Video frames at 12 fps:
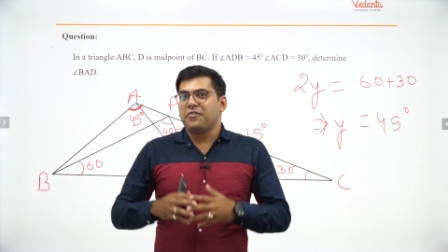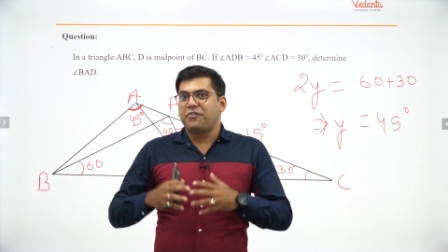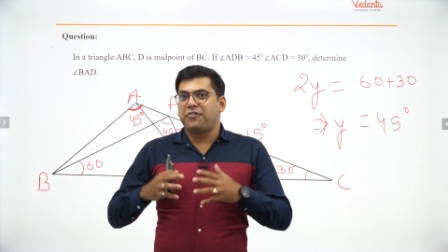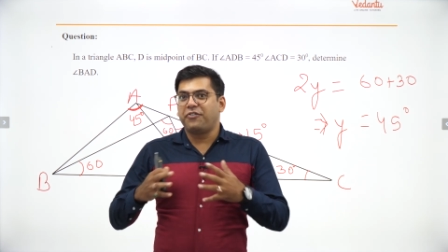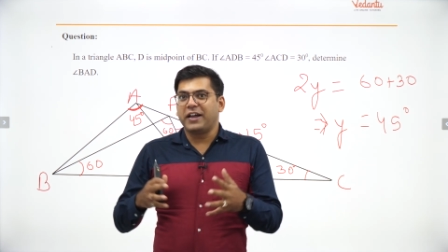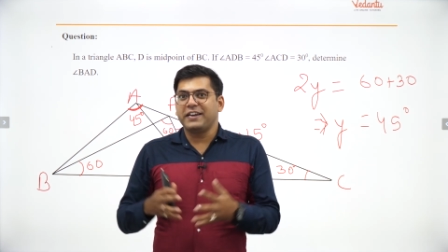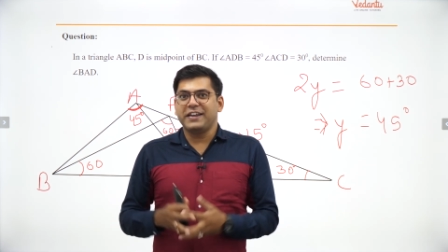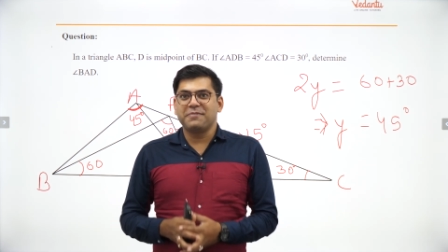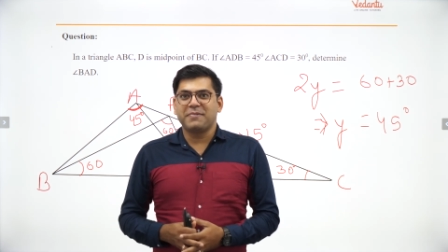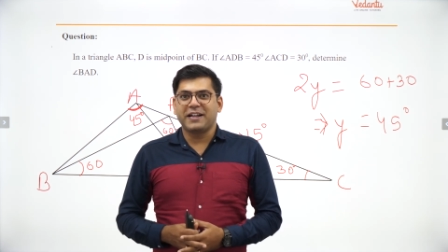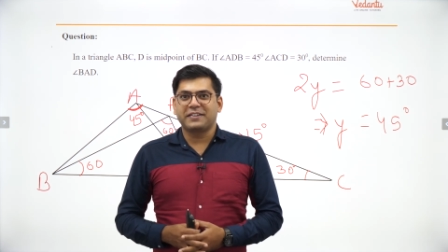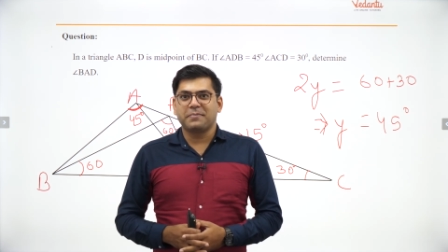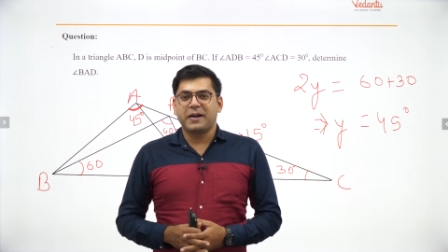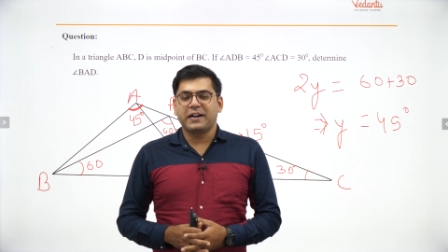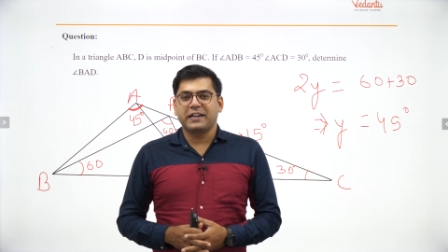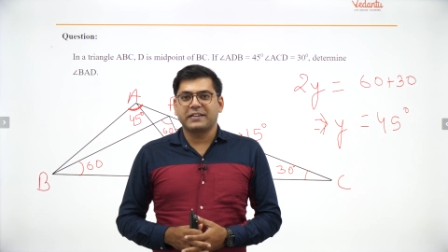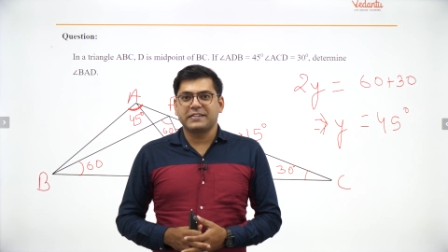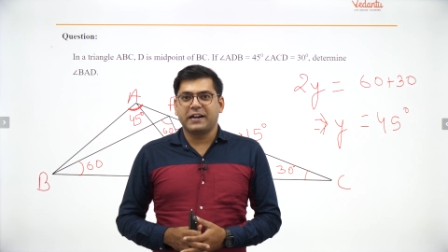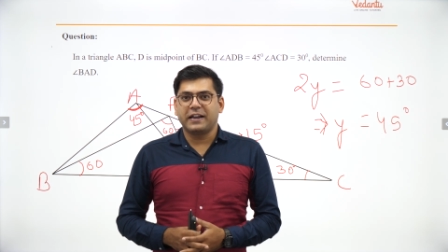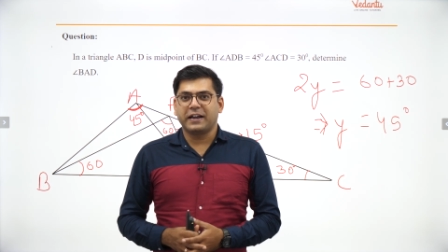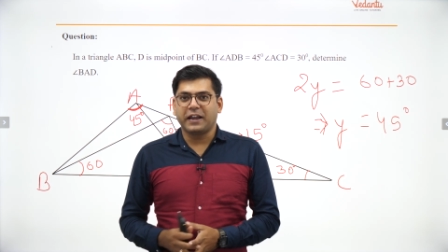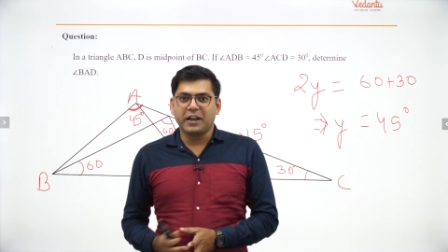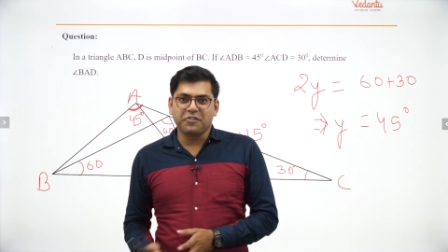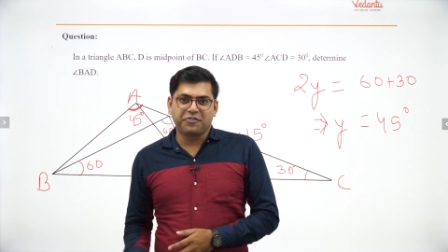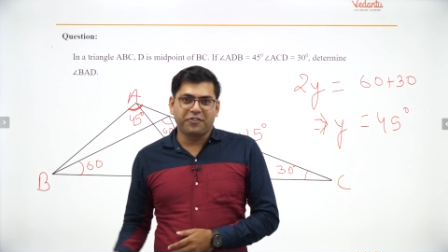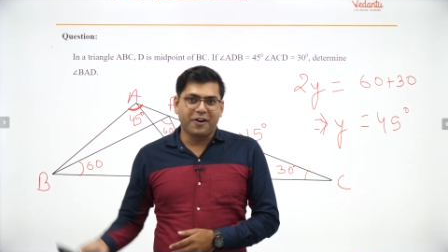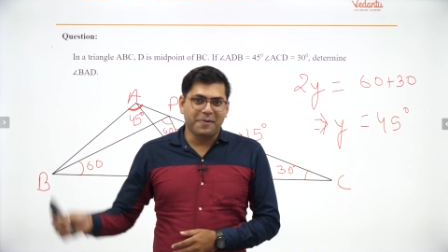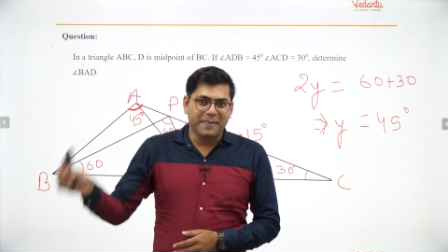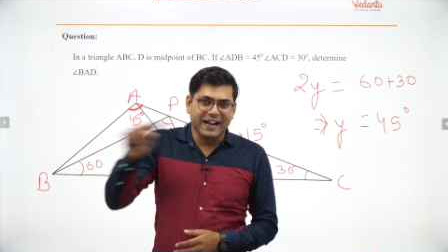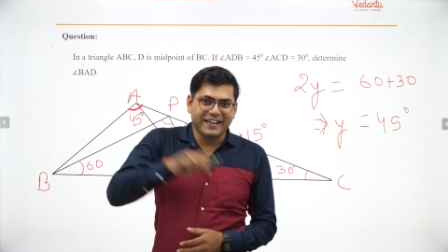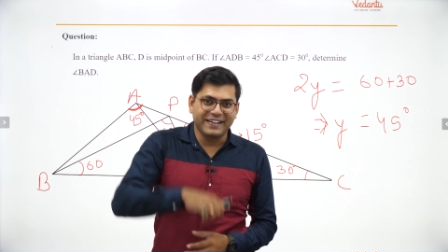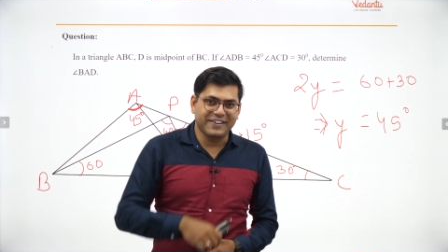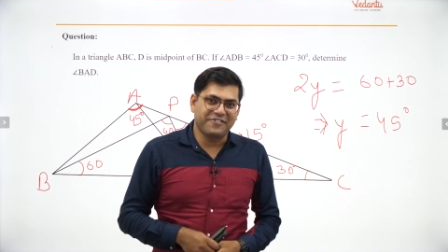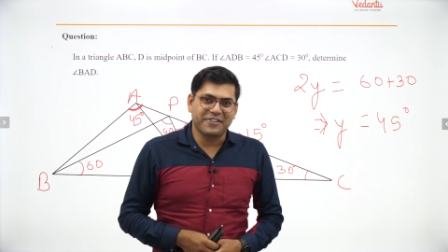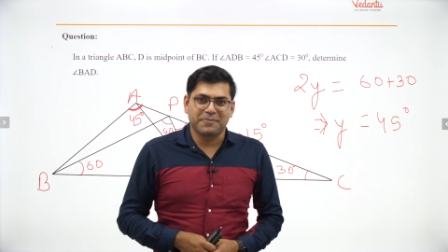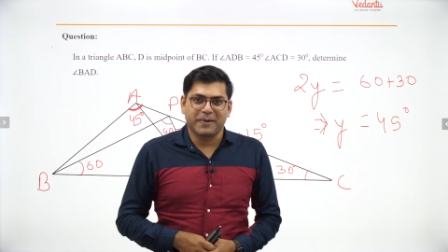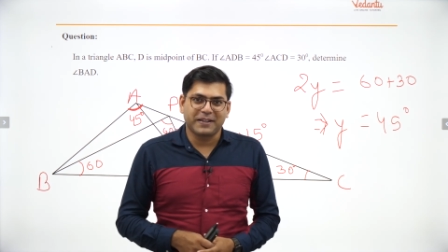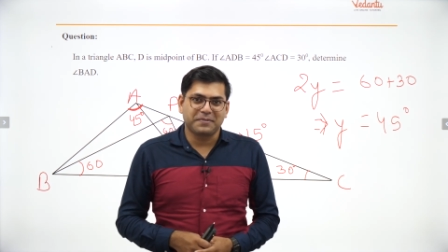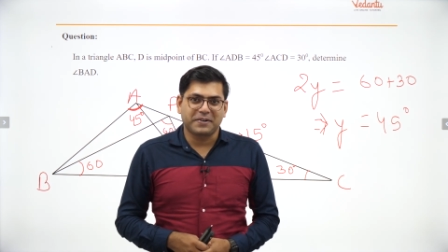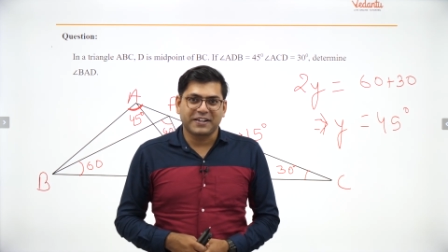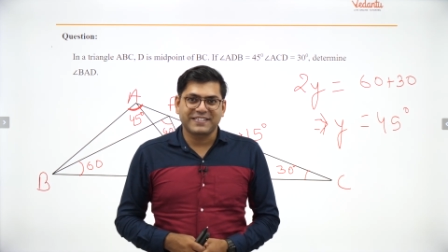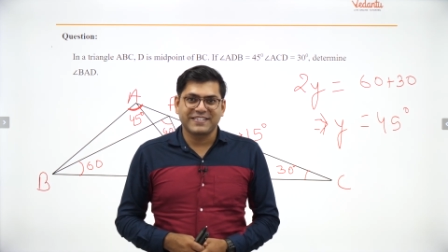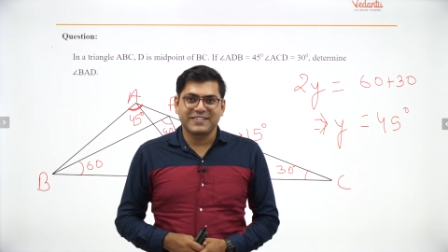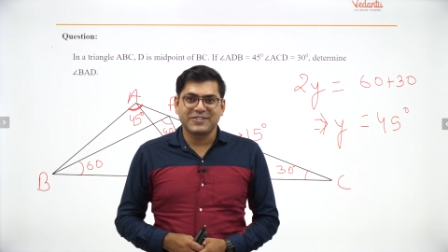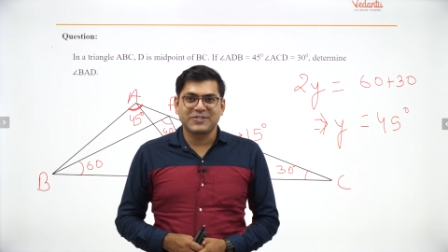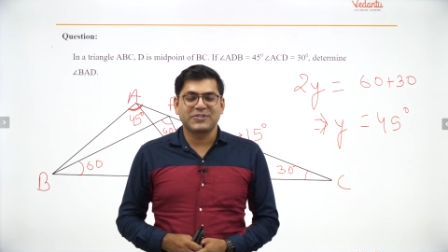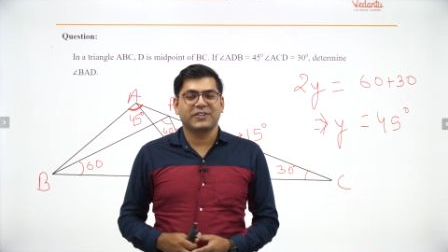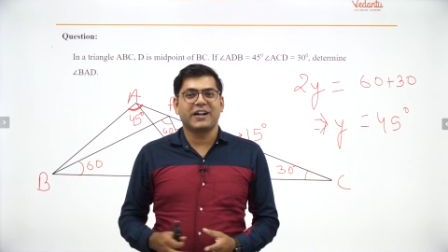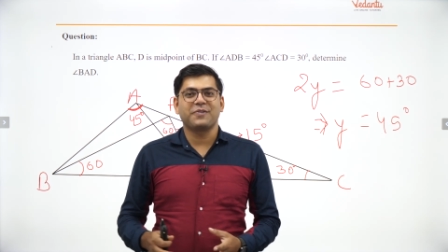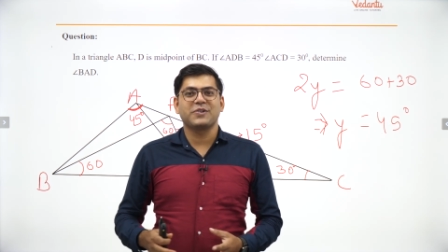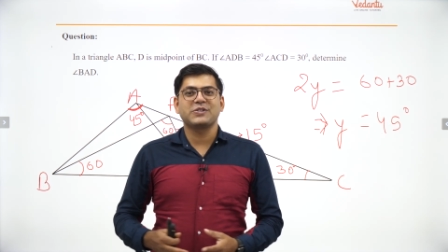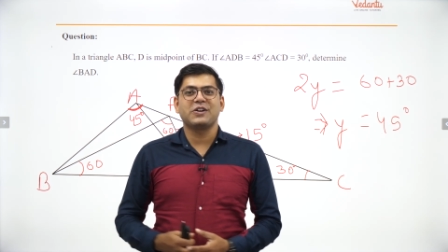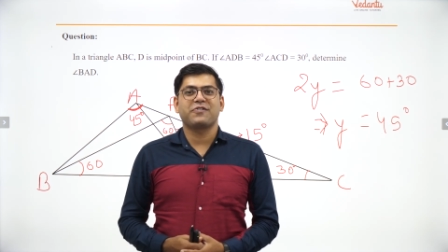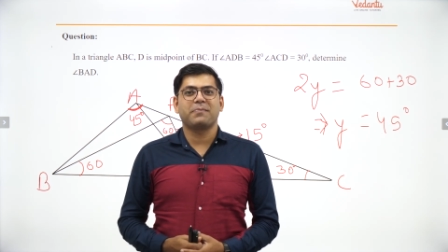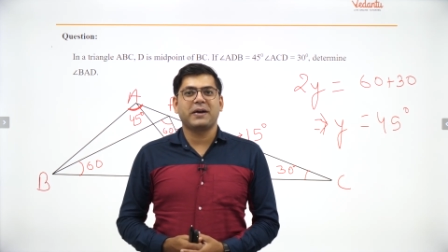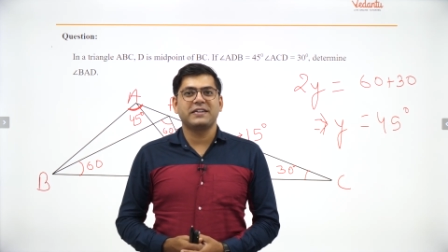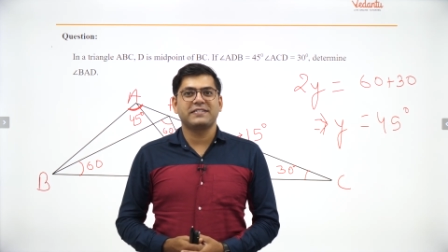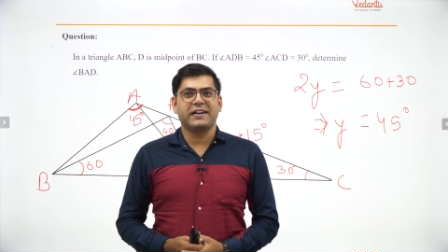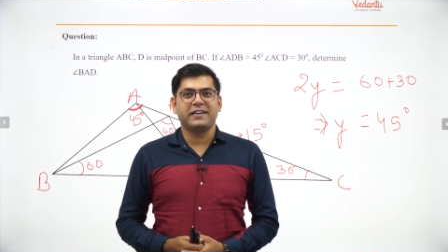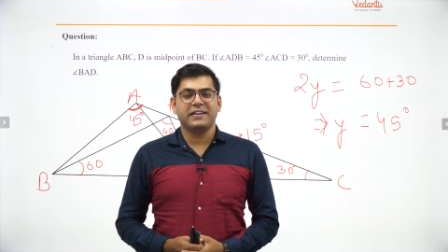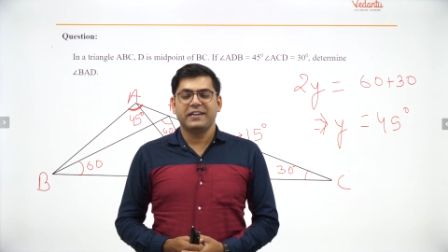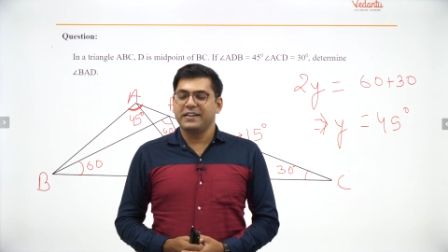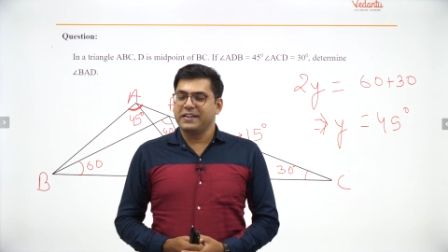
fun in mathematics and again fall back in love with mathematics so that was all from my side